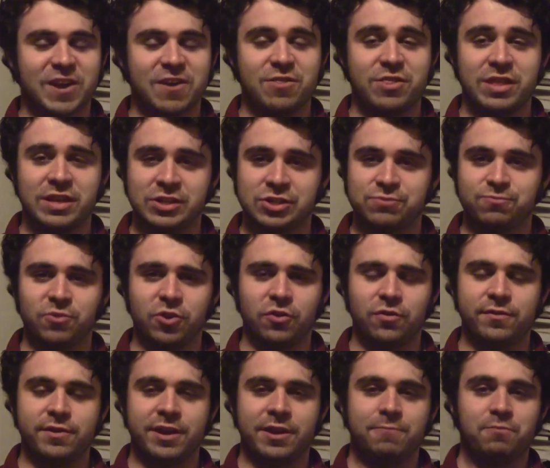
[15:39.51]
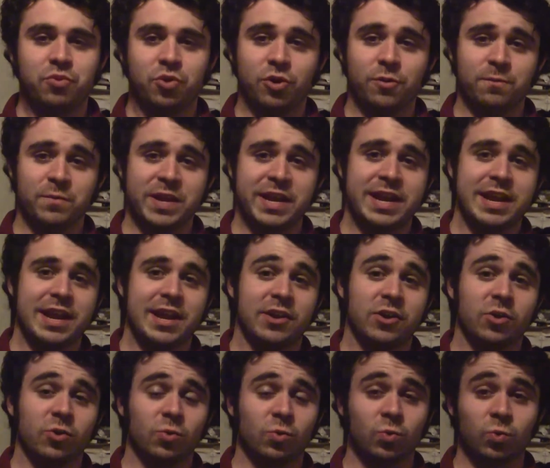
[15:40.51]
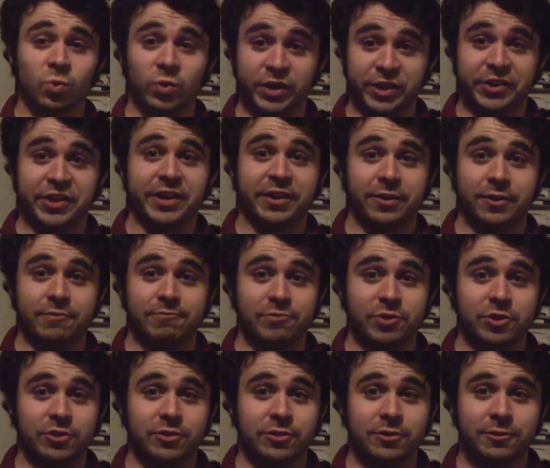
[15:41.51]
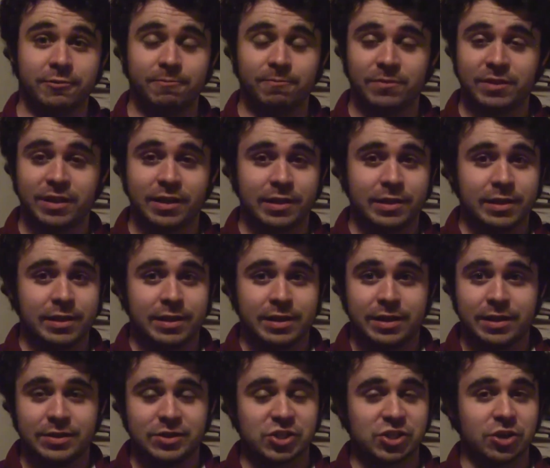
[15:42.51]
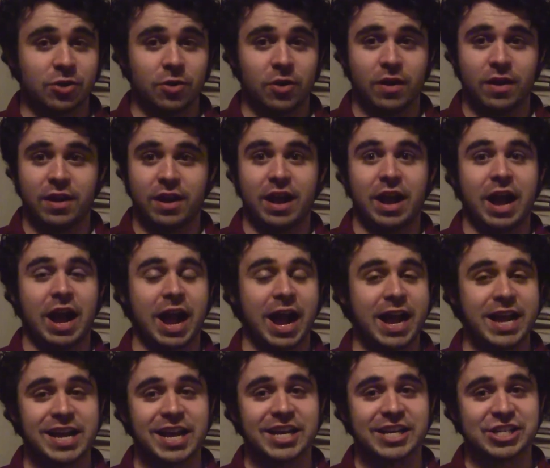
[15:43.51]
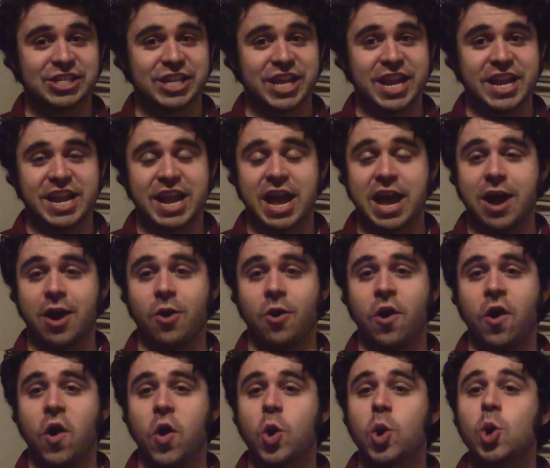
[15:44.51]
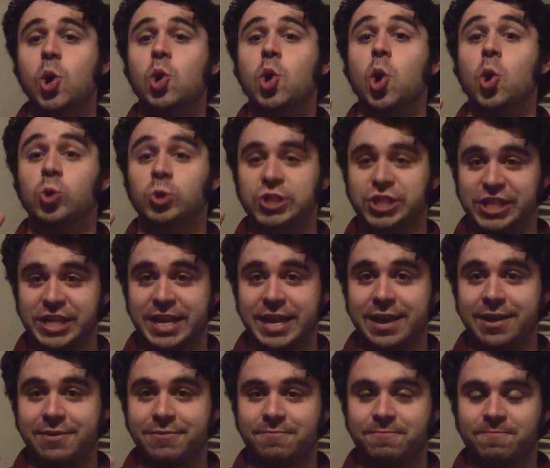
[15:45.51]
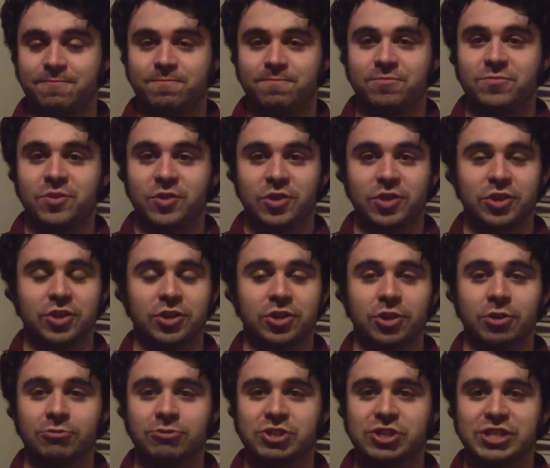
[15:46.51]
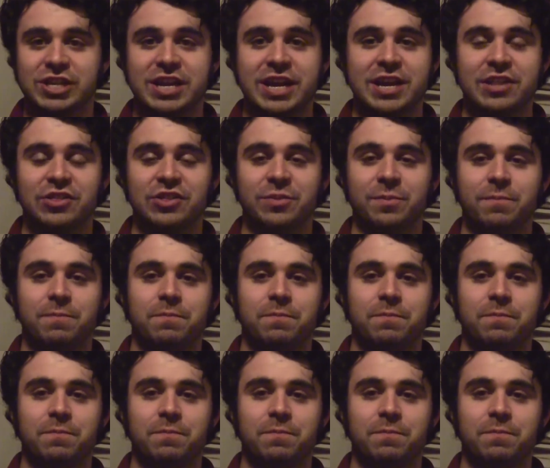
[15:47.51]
this movie put me in a really good mood. So, I gotta say it now, go see it. Go see it.